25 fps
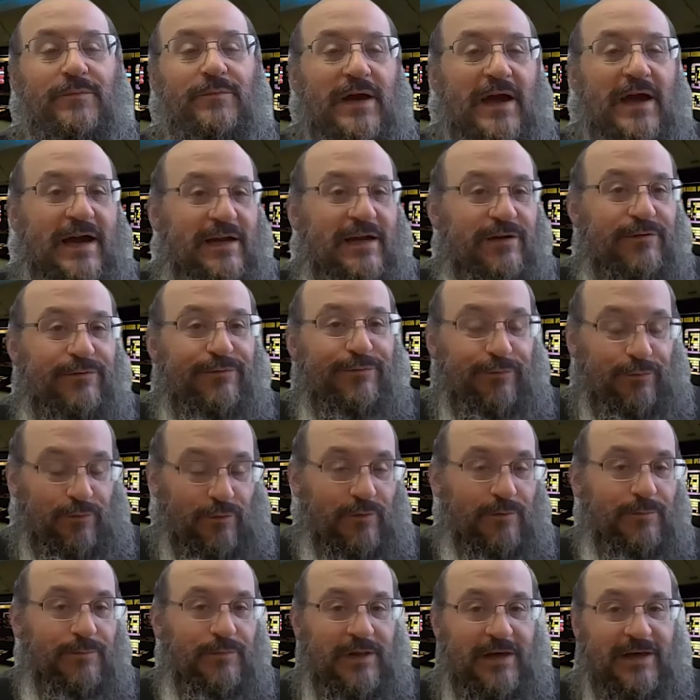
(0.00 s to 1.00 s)
at a
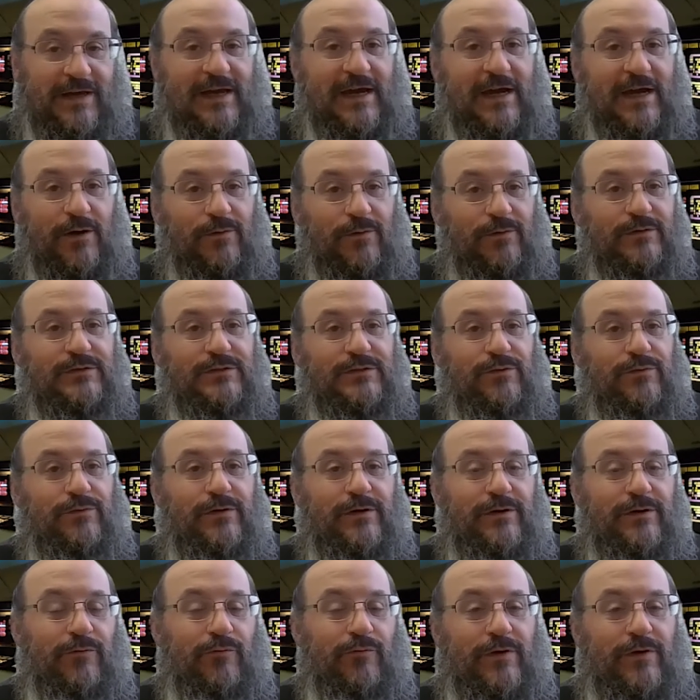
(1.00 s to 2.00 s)
firm like ours
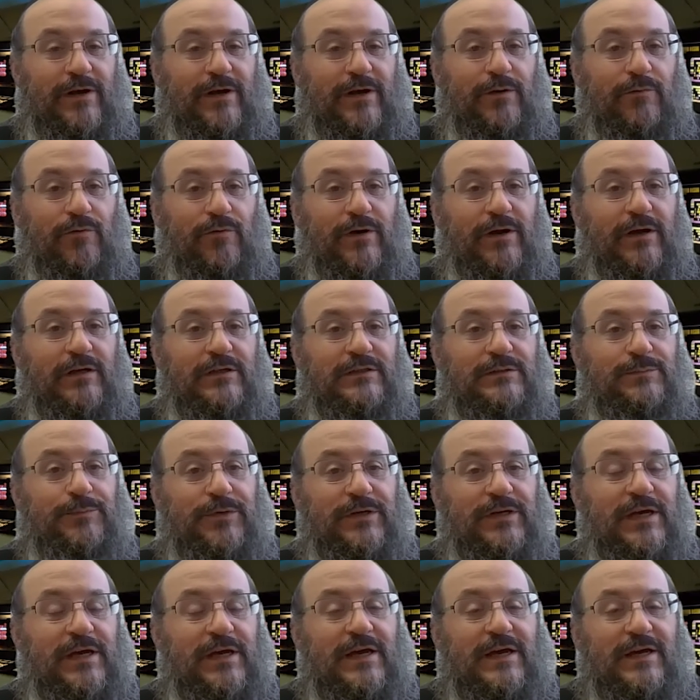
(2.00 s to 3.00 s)
or anywhere else,
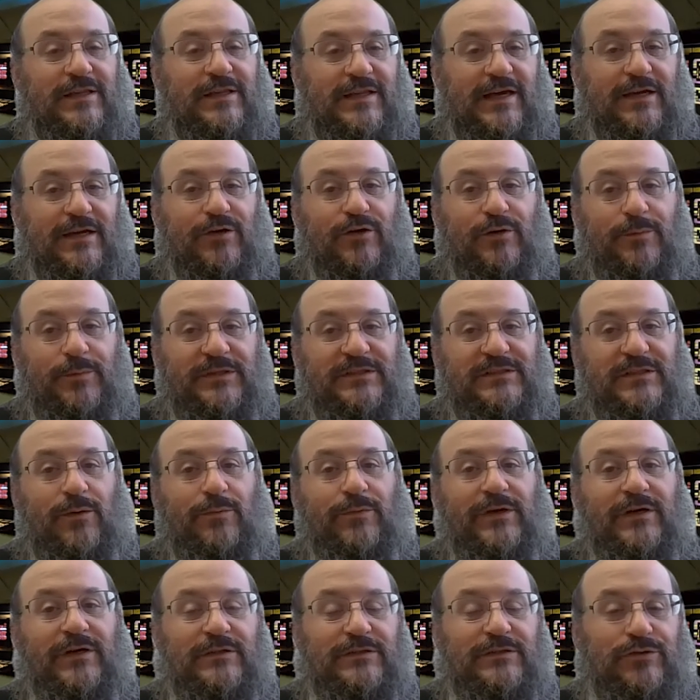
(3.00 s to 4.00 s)
but that could be
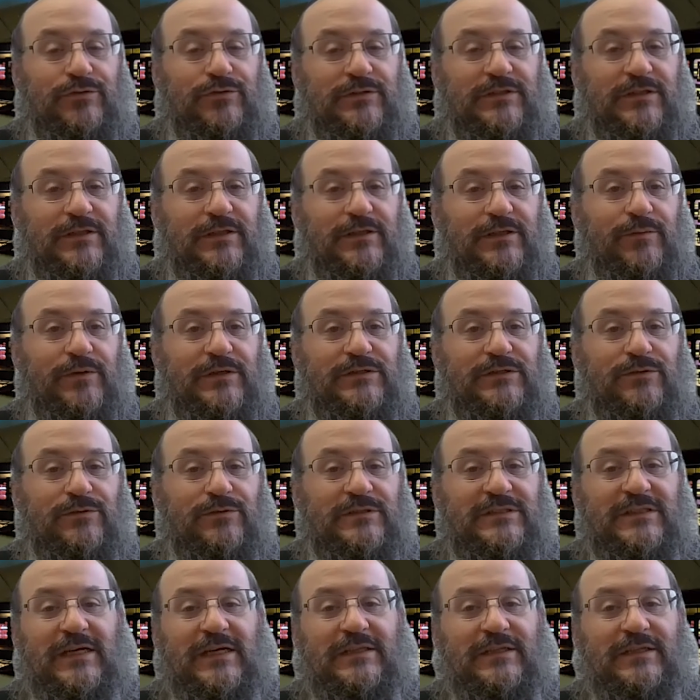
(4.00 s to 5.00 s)
someone else you're dealing with. So
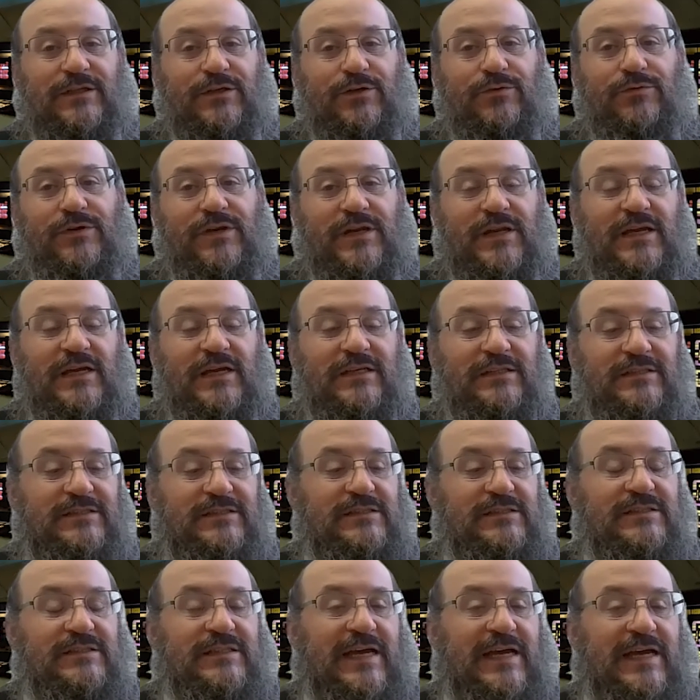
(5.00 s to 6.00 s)
it's not that you need
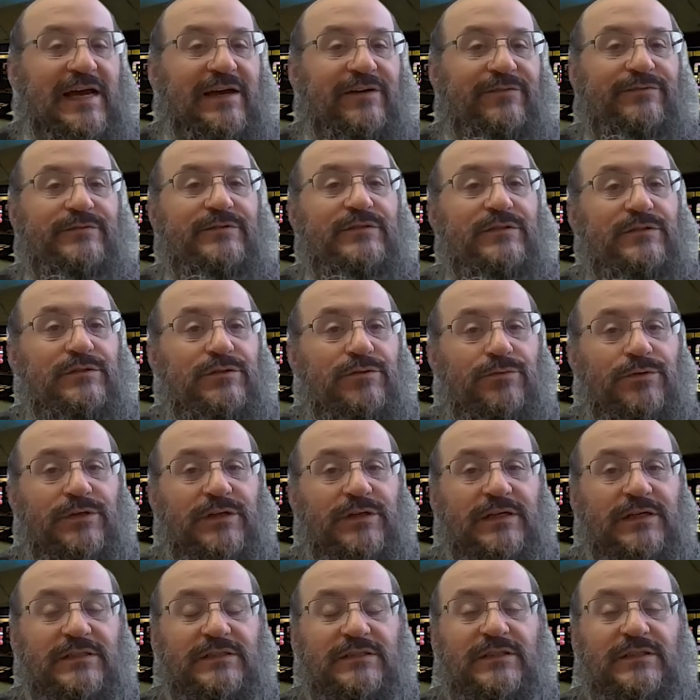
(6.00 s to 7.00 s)
staff to do
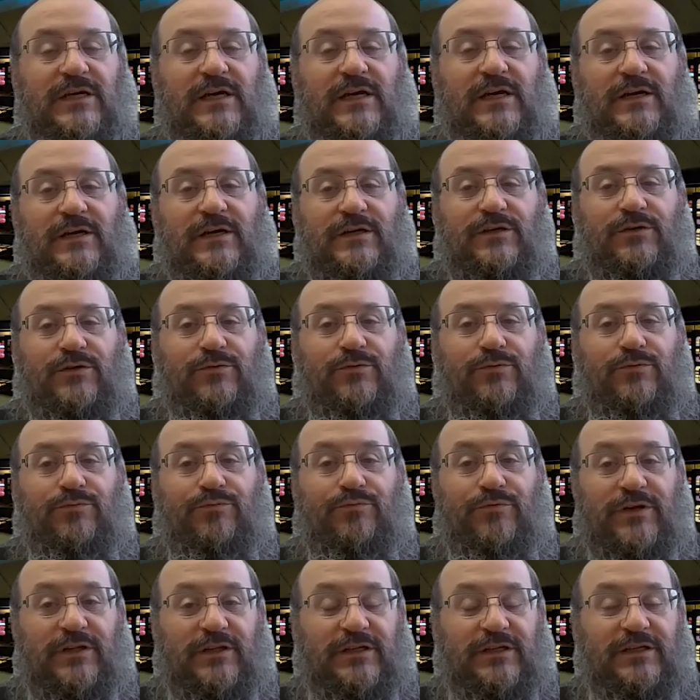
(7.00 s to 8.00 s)
this. You
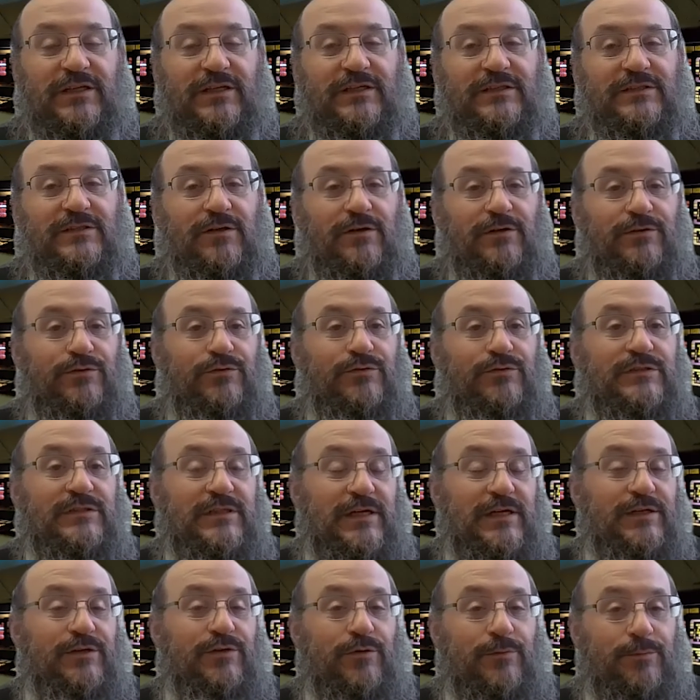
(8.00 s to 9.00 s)
really need to
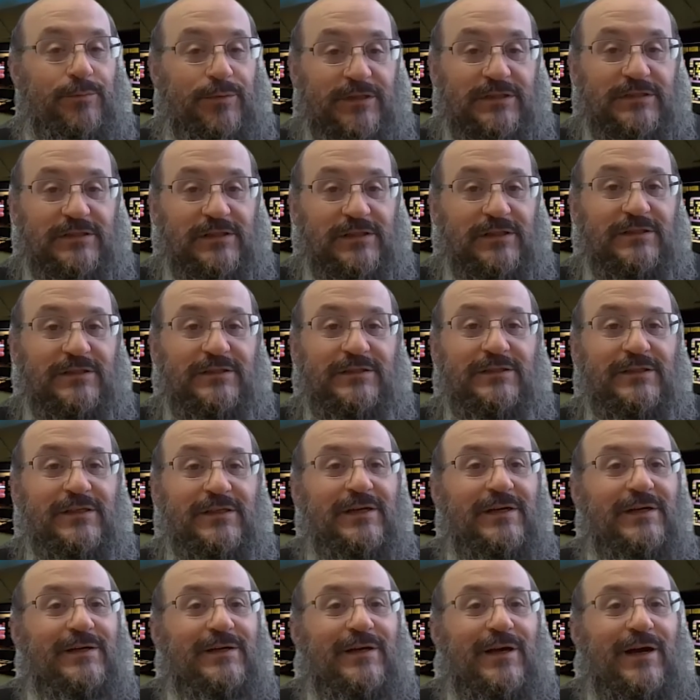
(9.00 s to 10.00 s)
understand your business.
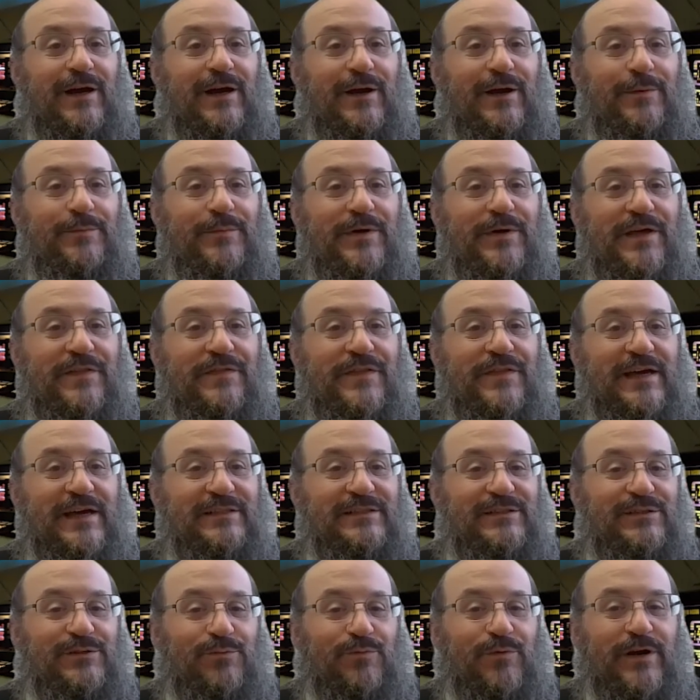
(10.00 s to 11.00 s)
And
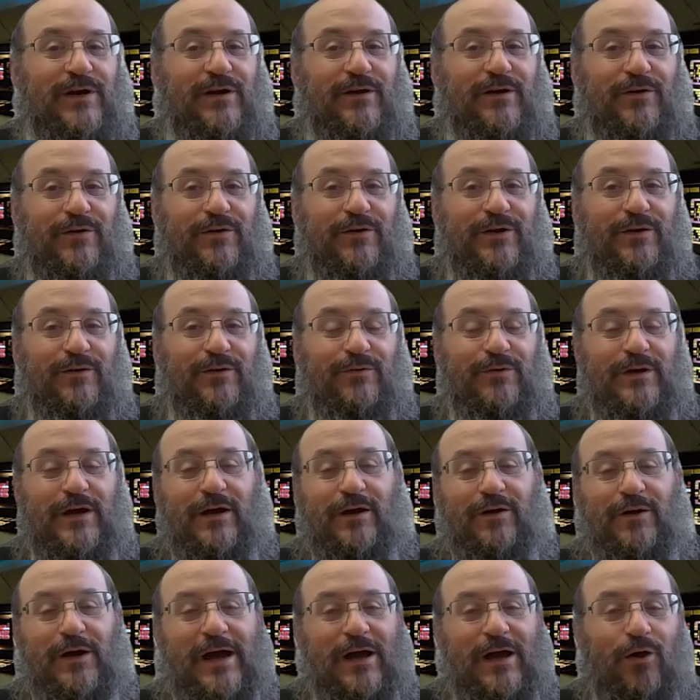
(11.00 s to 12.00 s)
that's where,
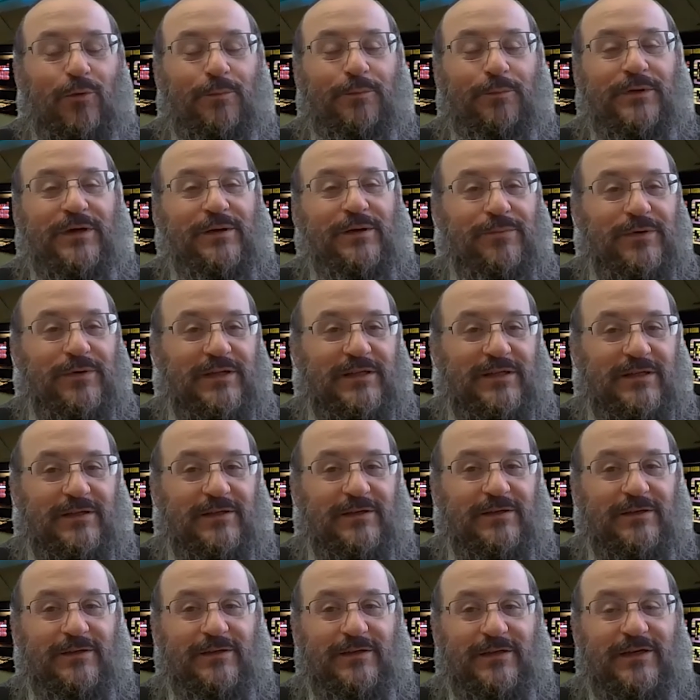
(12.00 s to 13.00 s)
help can be
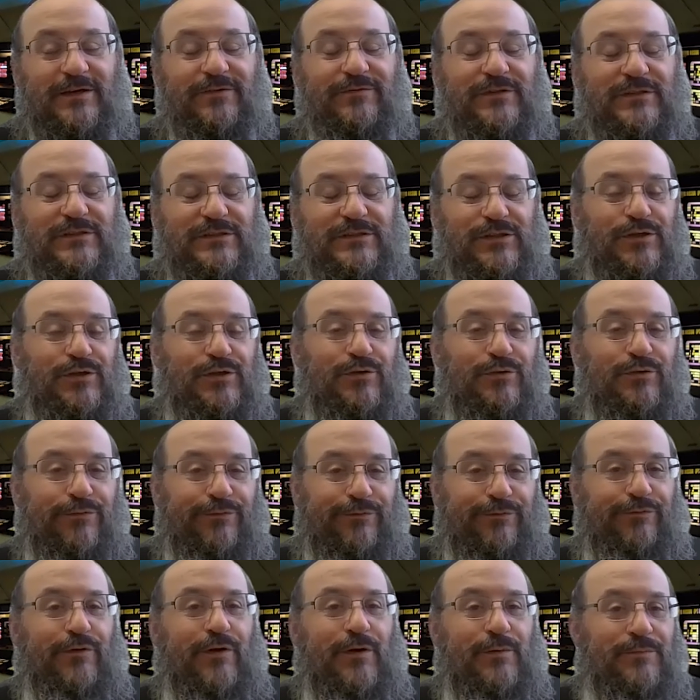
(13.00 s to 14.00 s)
given to you
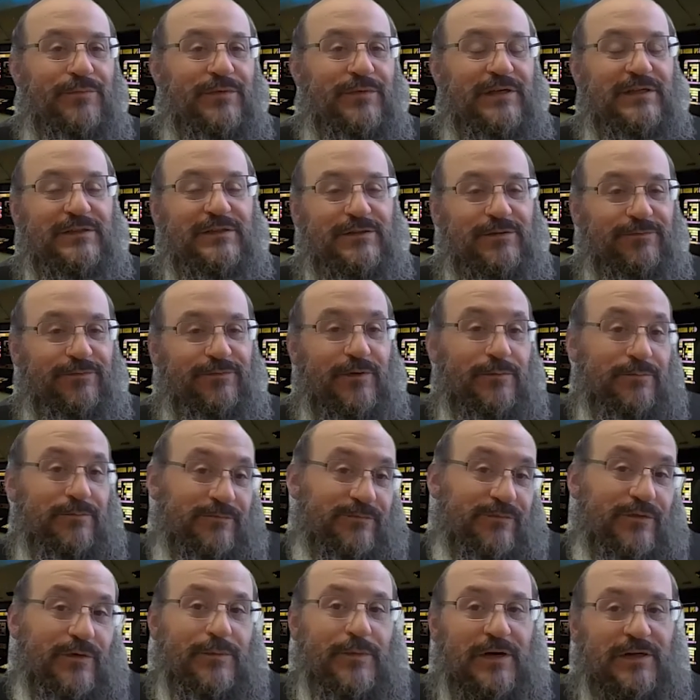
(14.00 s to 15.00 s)
from
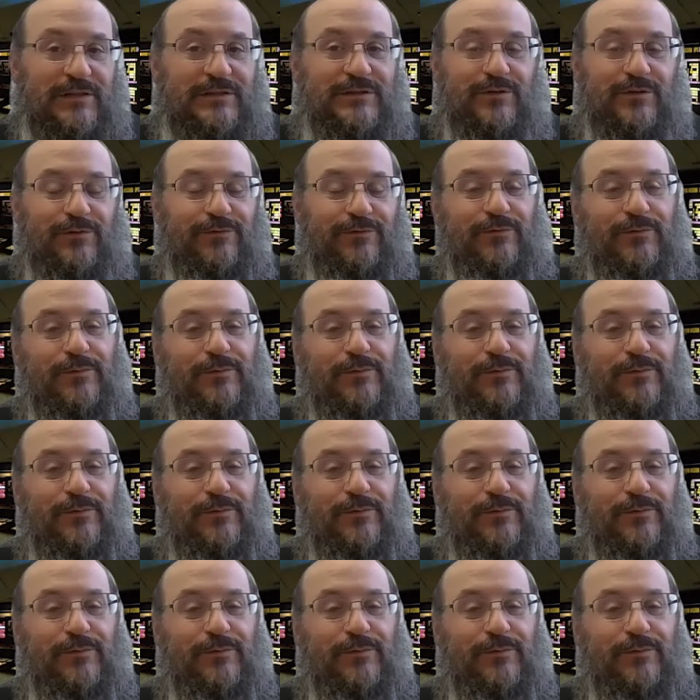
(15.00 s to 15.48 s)
us or